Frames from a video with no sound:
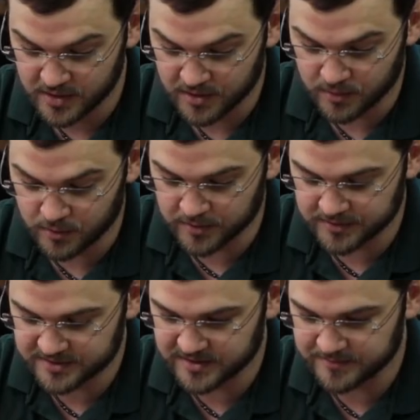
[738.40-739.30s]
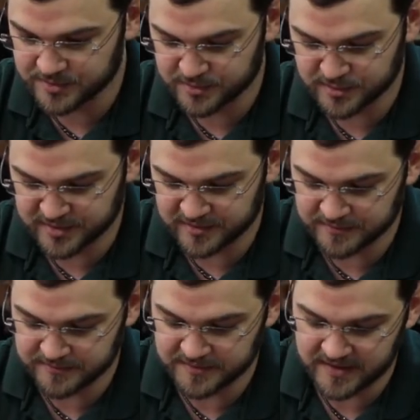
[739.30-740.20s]
or some sort
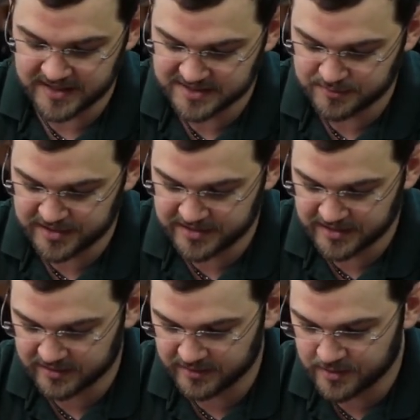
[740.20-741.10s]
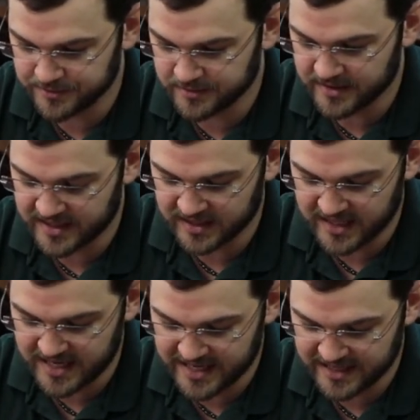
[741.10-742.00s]
of device to where you can go through there and
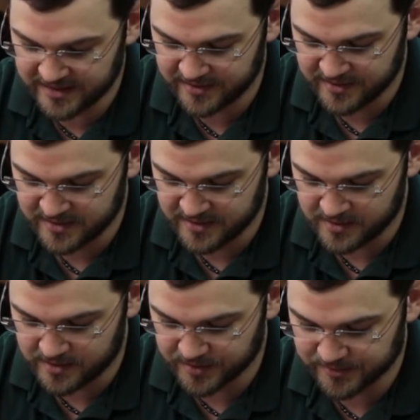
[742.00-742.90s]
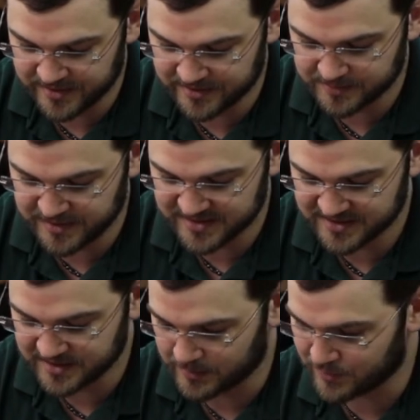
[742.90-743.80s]
line all three of those
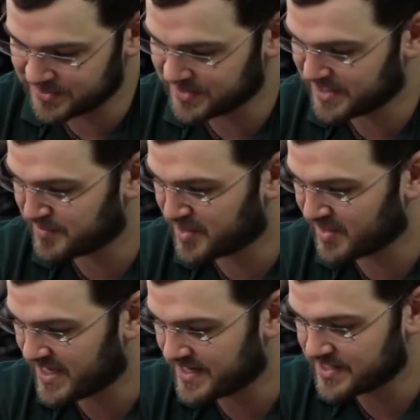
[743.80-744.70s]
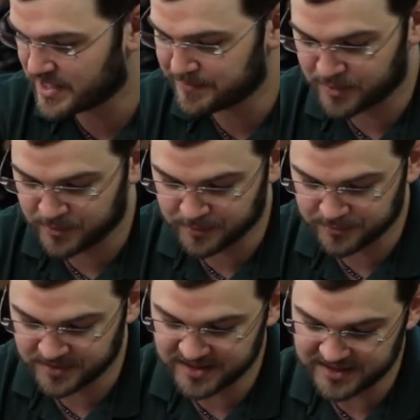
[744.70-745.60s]
pieces up. Once you get them all lined up,
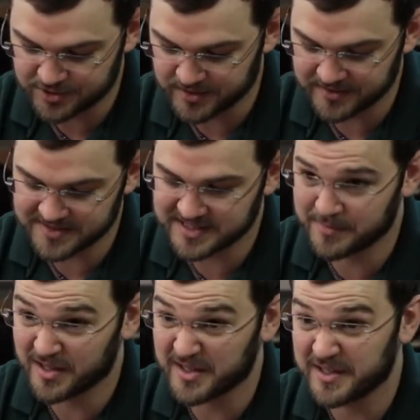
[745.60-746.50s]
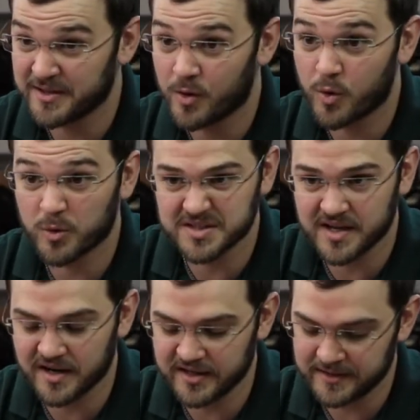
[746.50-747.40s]
hold the trigger assembly
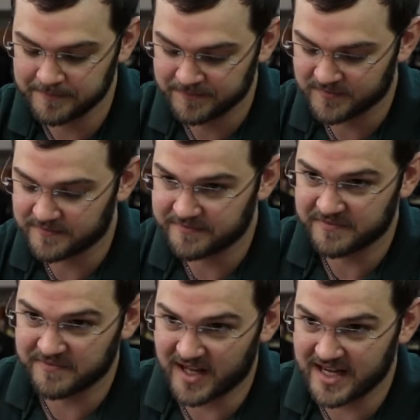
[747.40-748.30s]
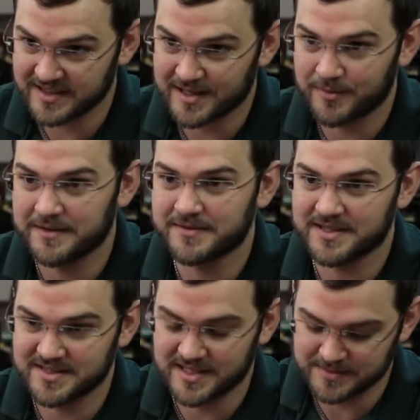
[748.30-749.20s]
horizontally, flat, that way
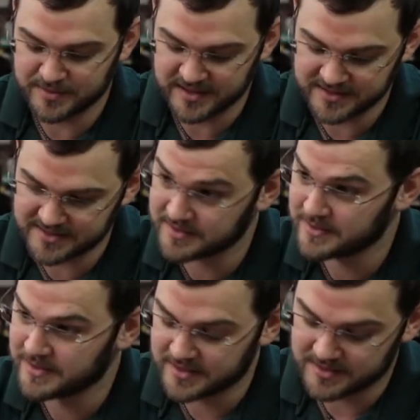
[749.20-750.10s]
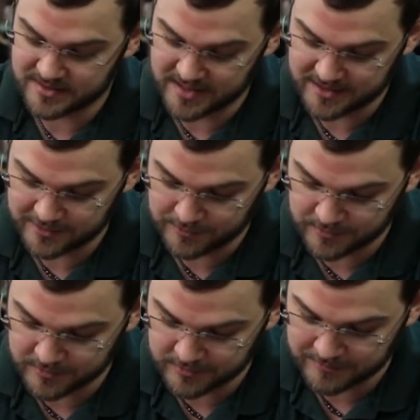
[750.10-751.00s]
everything stays in place. Take
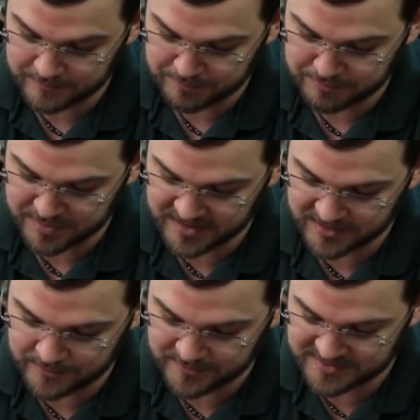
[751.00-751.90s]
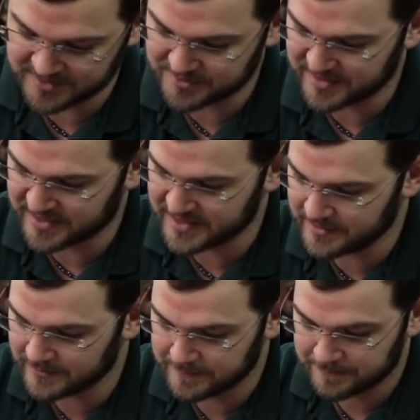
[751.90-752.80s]
your pin that holds those three together,